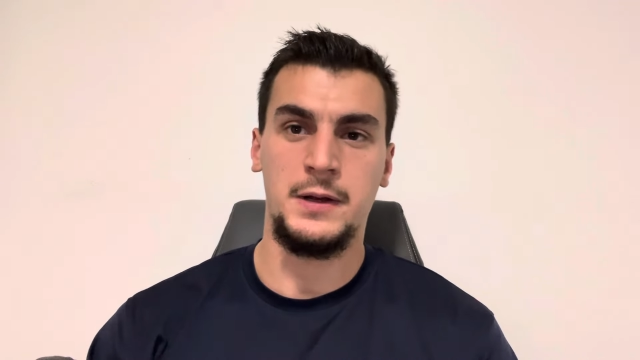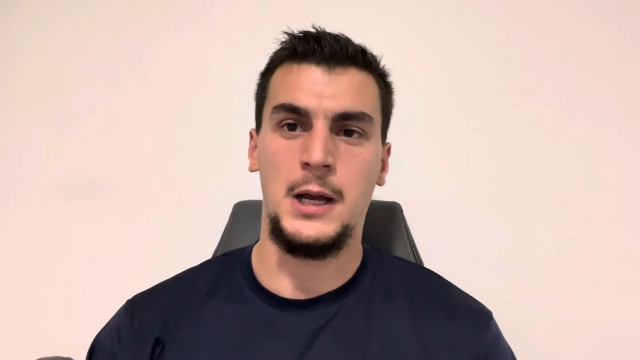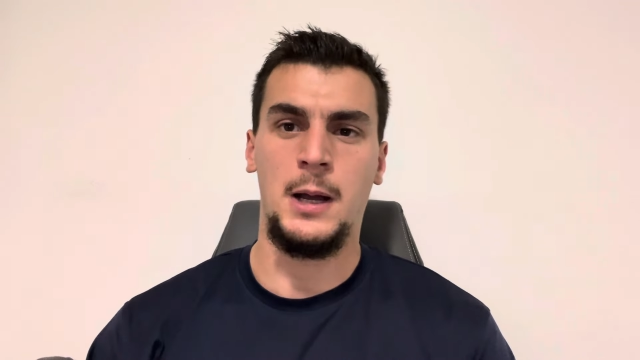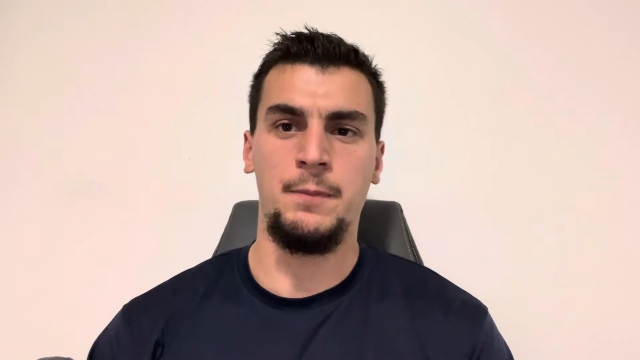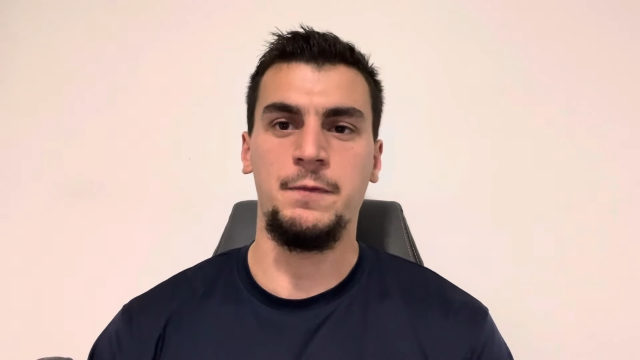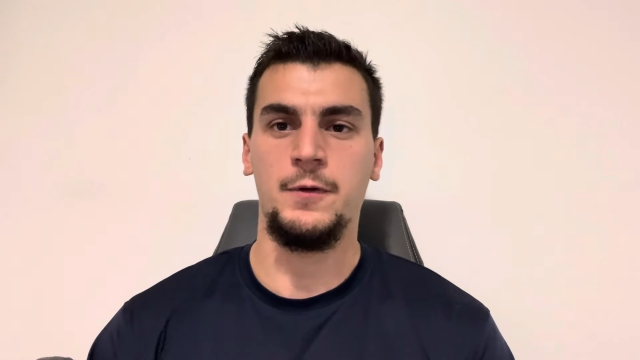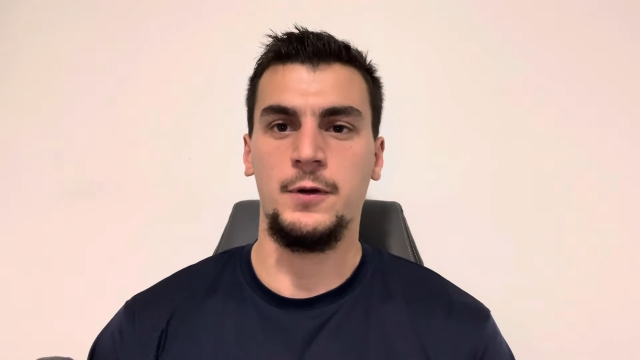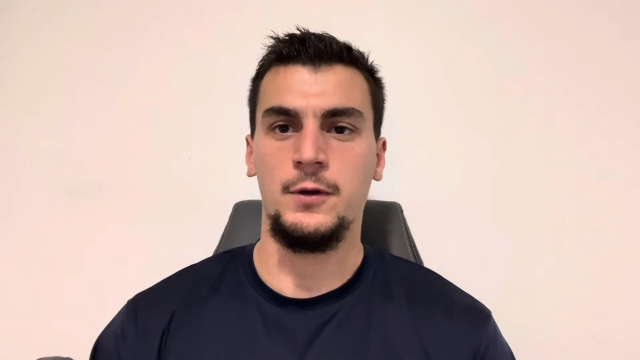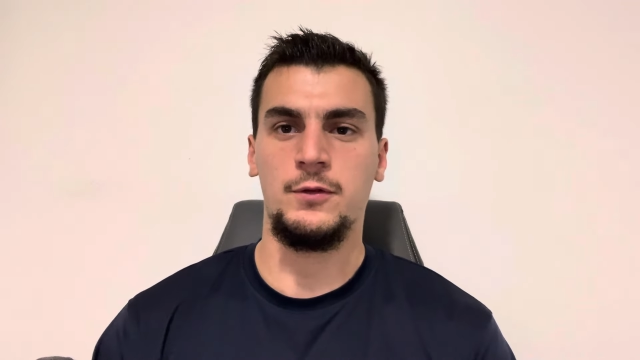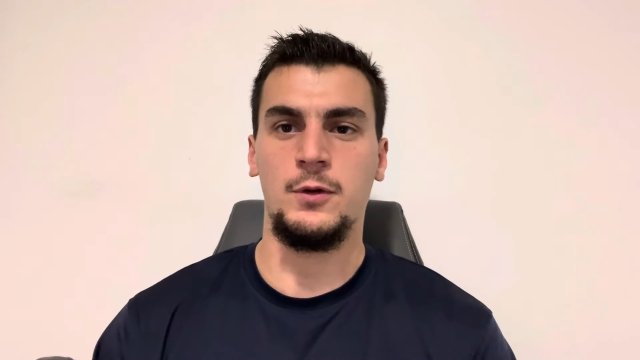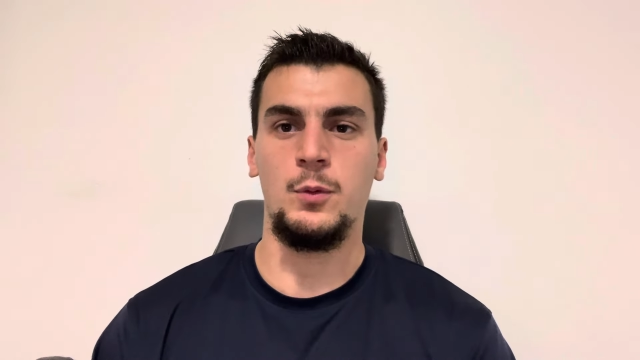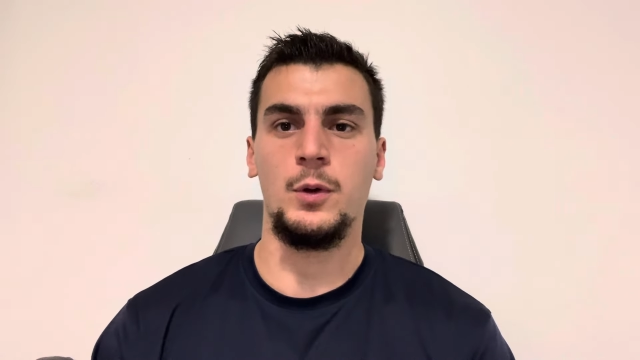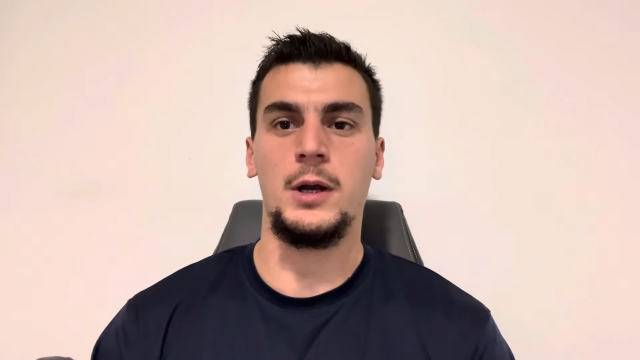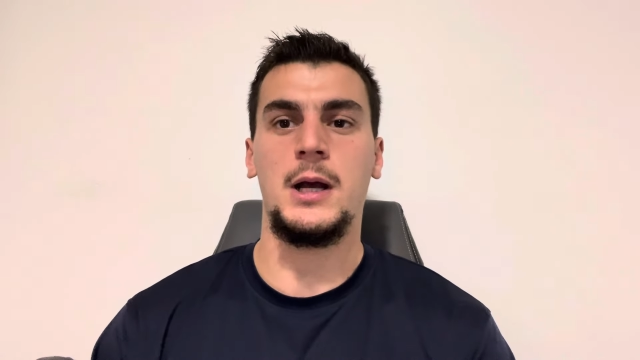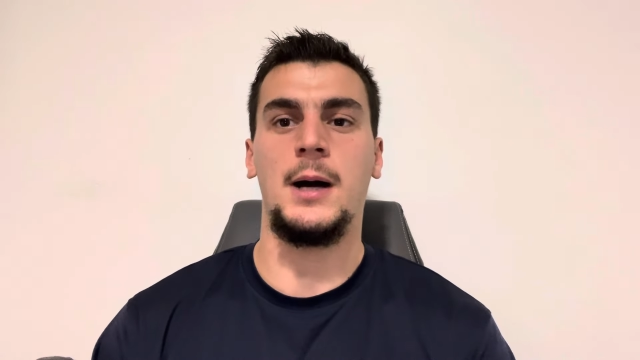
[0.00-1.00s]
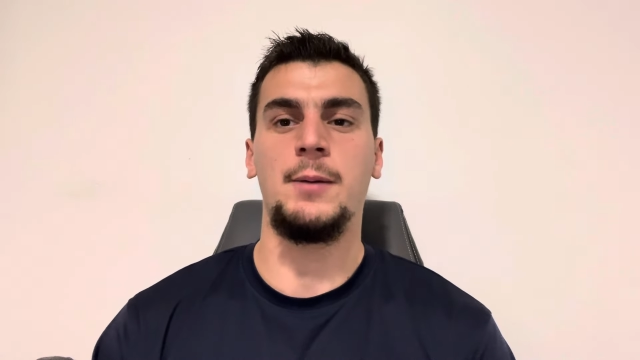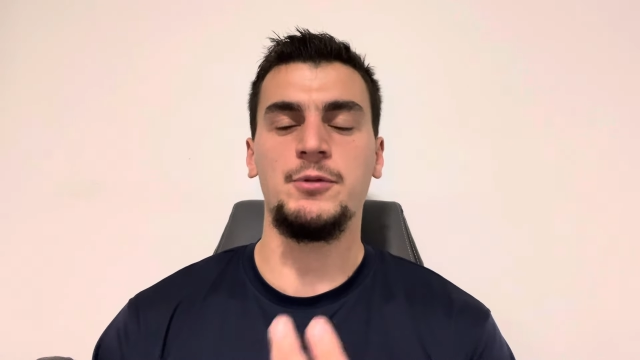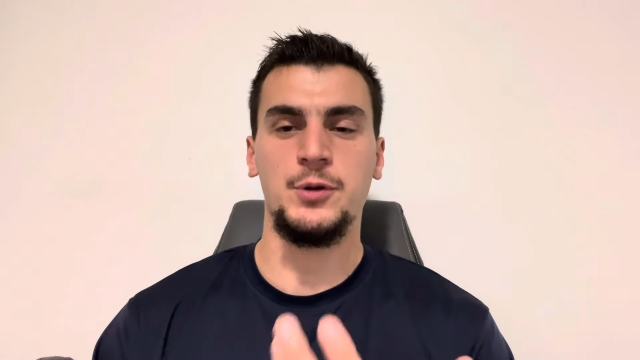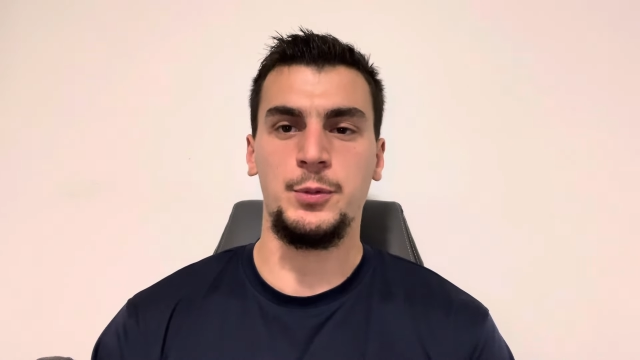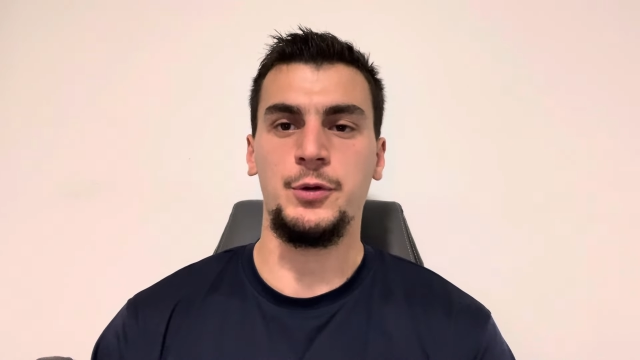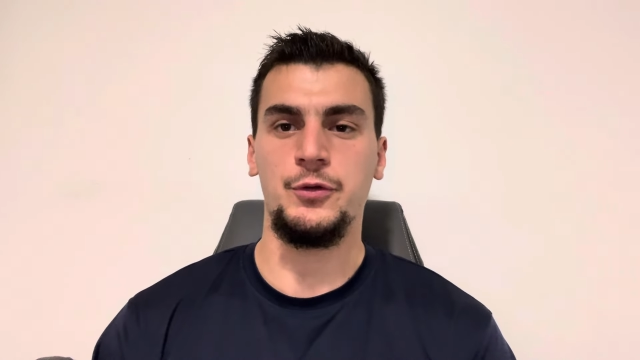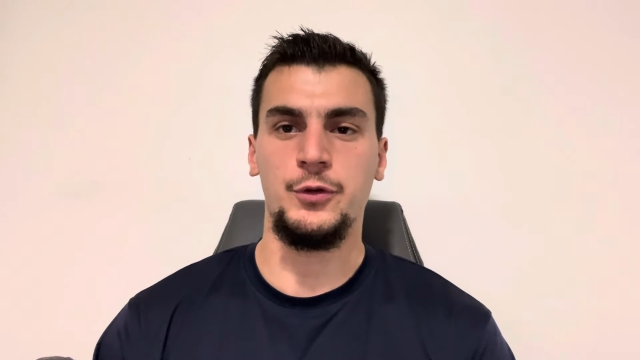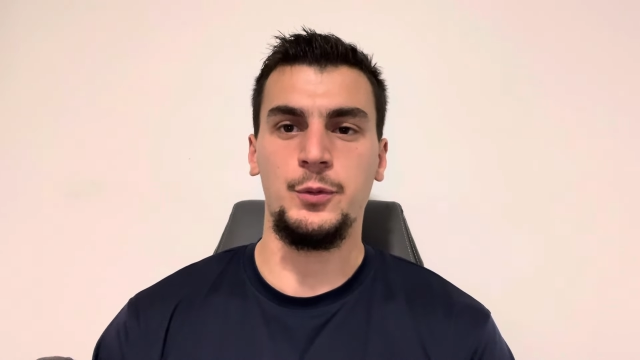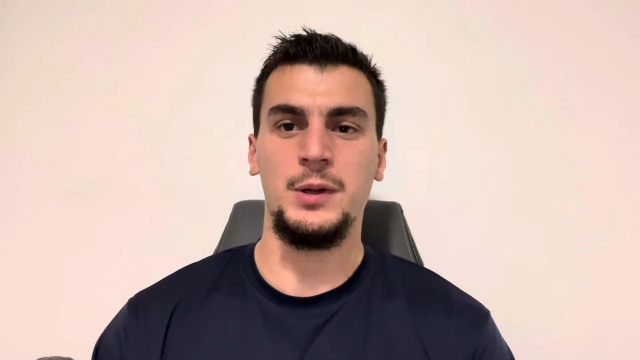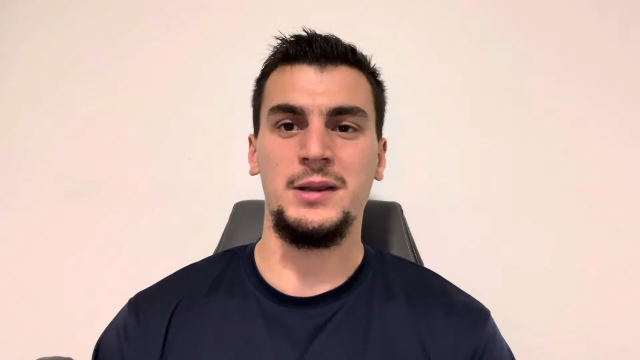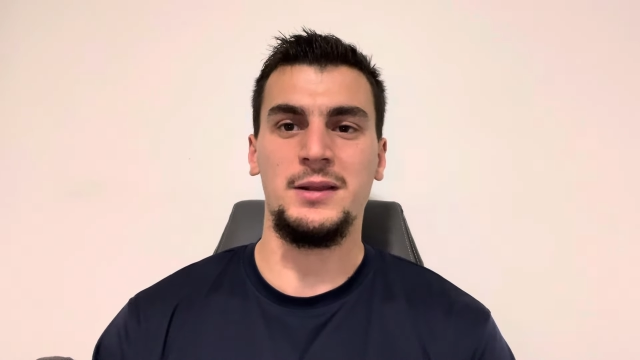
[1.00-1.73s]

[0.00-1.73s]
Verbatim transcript: comfort so we're comfortable doing